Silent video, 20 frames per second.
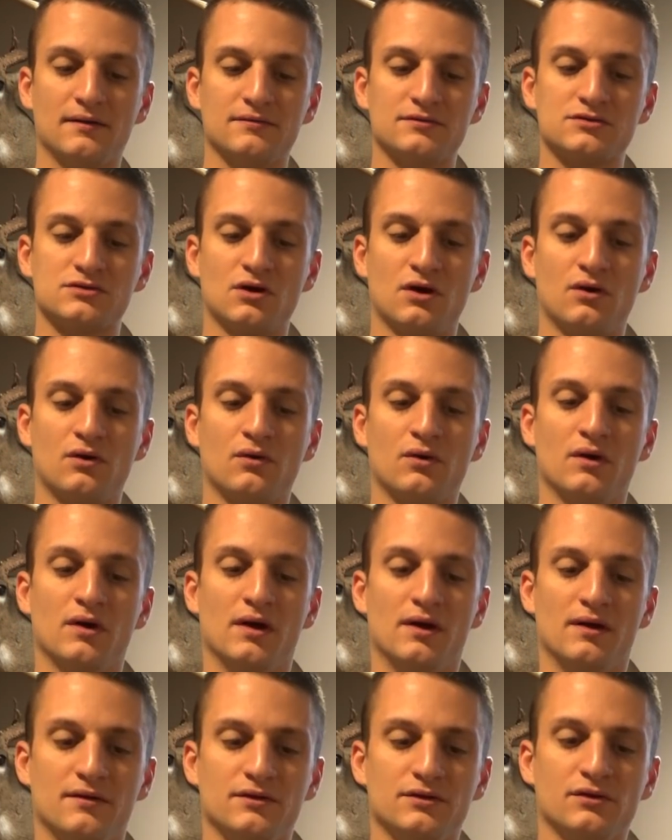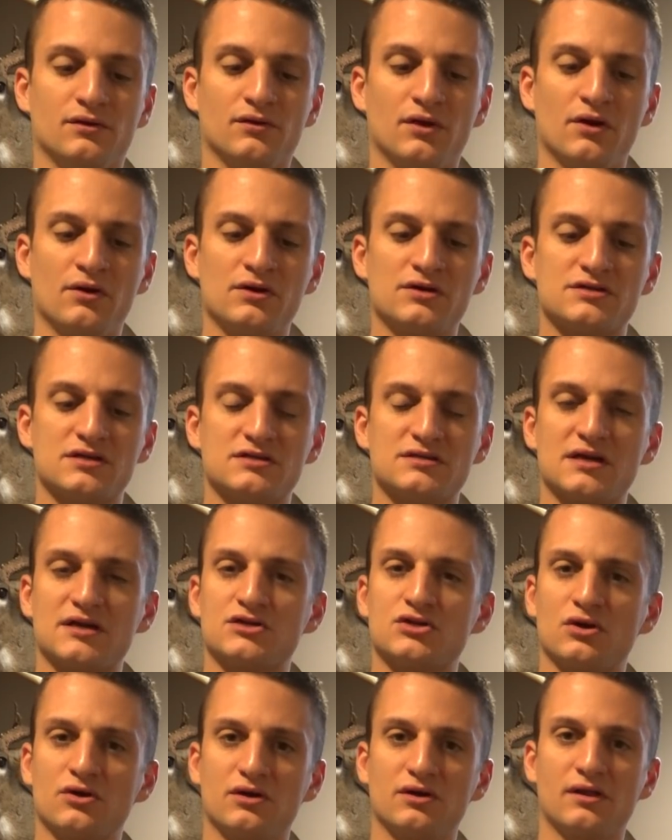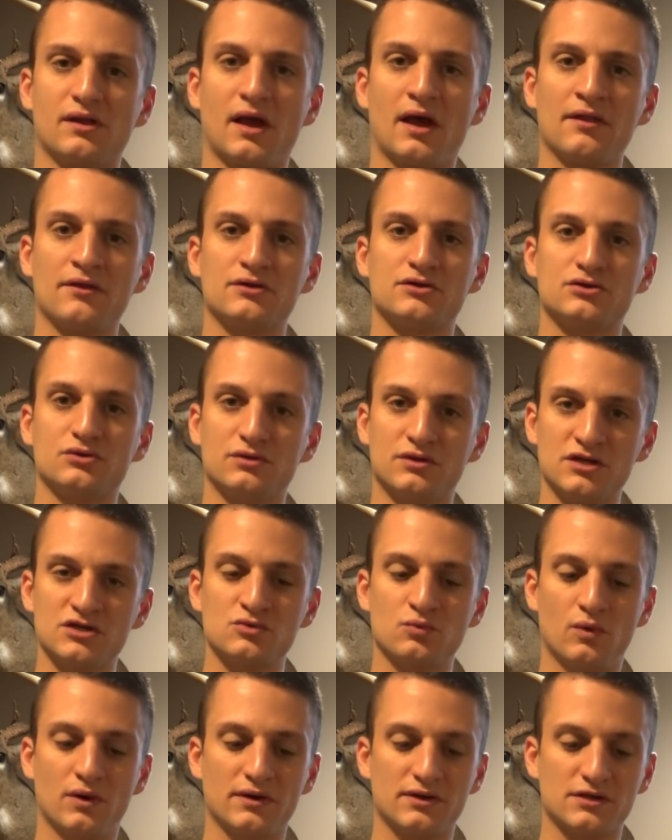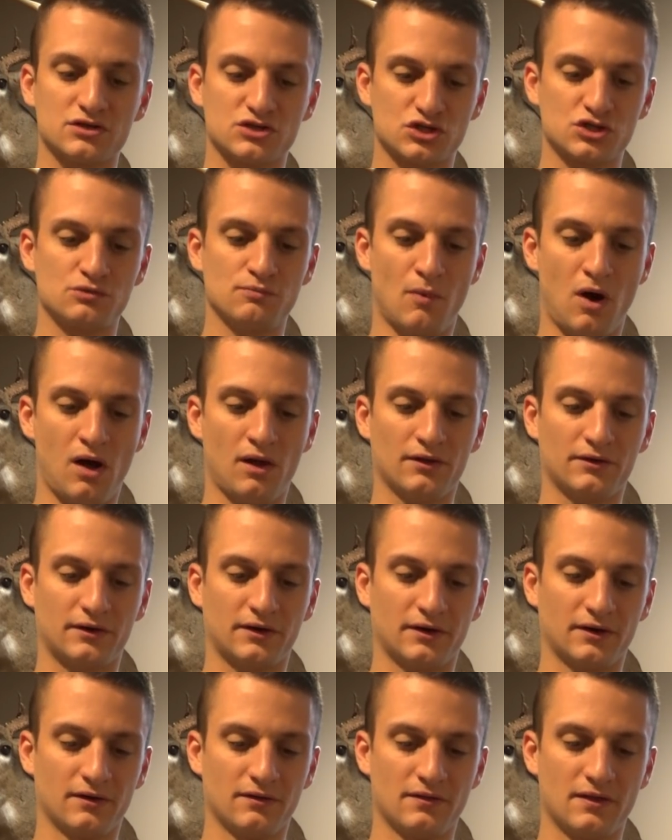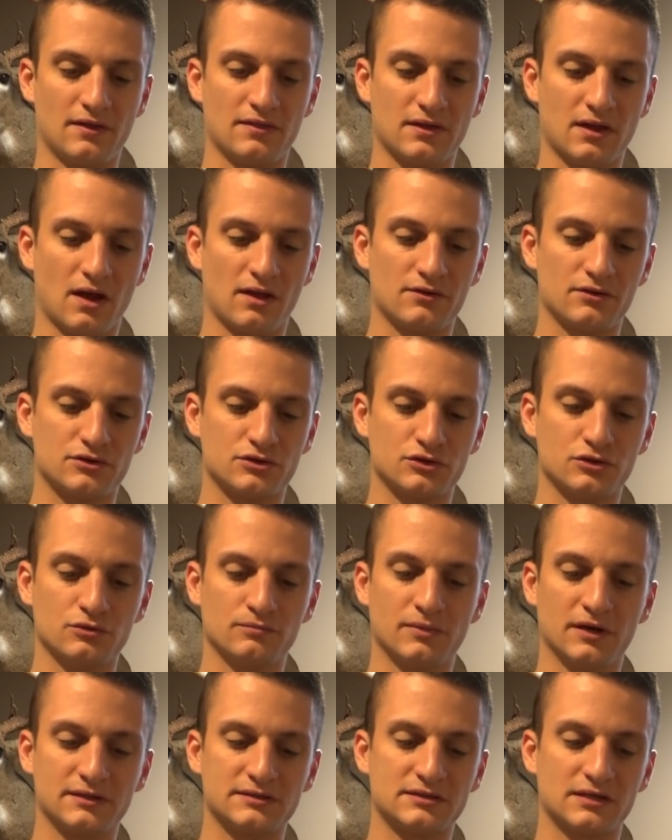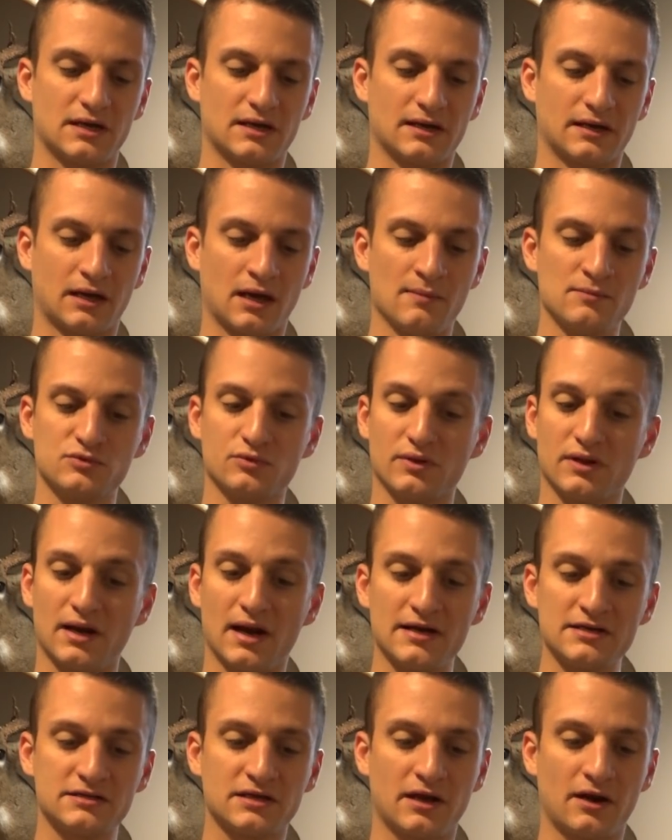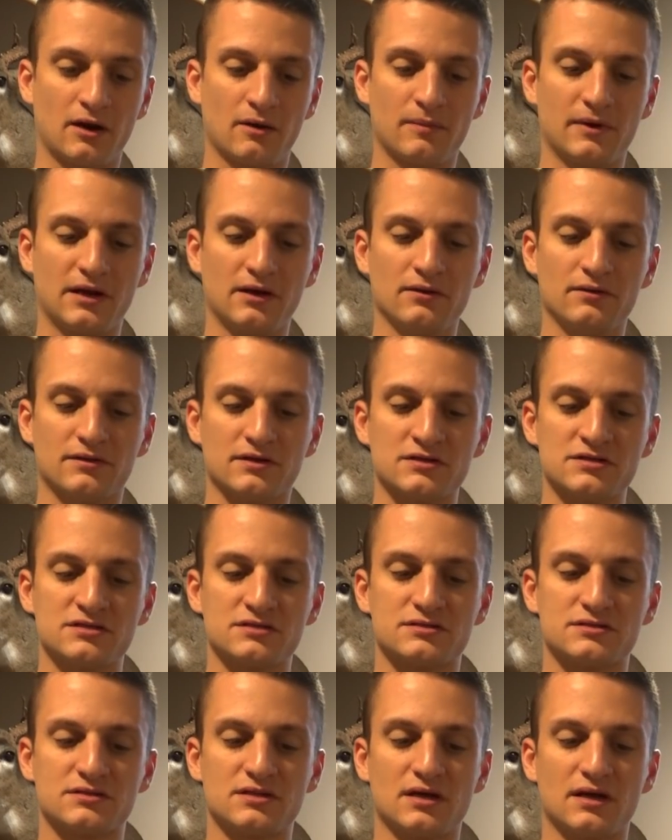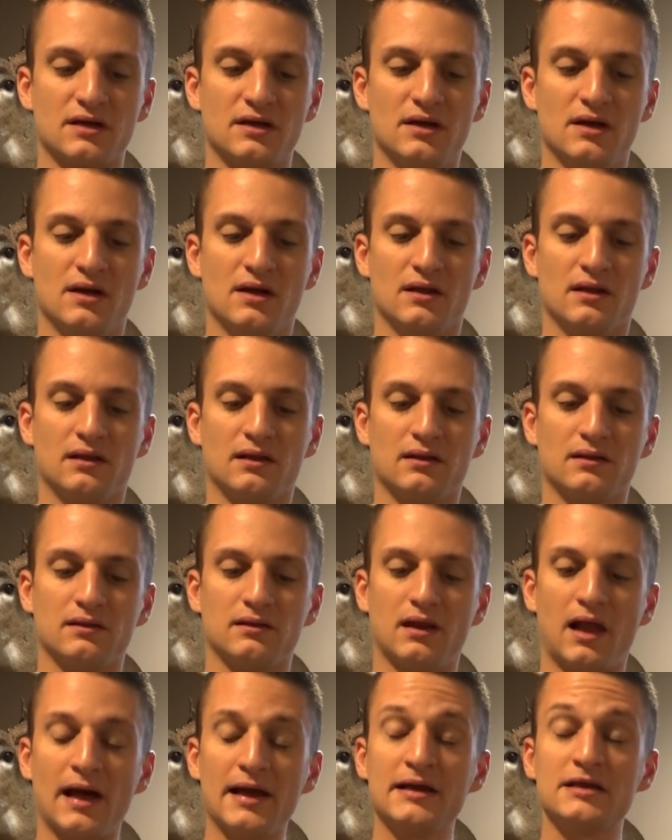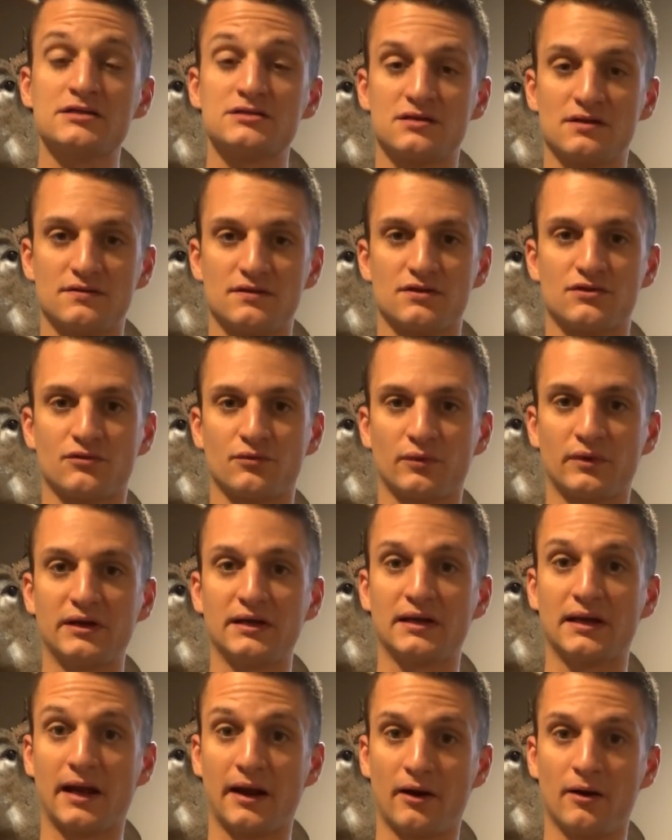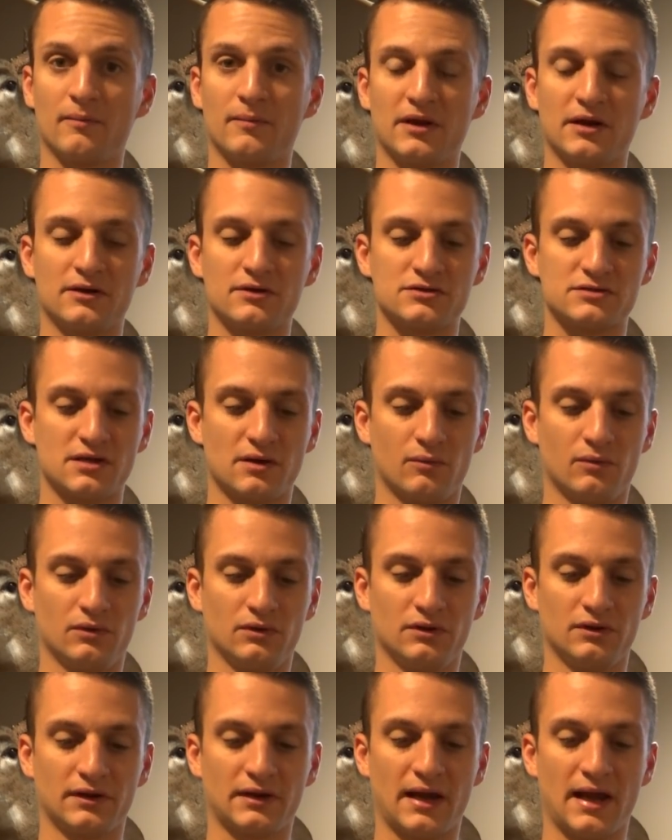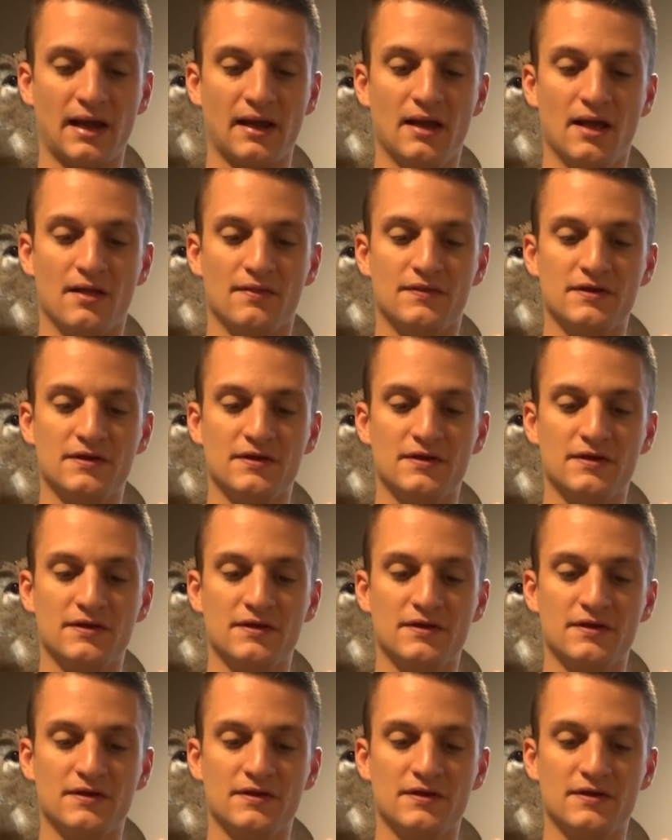So you'll notice as I show you the other two, this one is smaller than the other two, but it comes with a nice carabiner. This is the lightest of the three carabiners that we'll look at.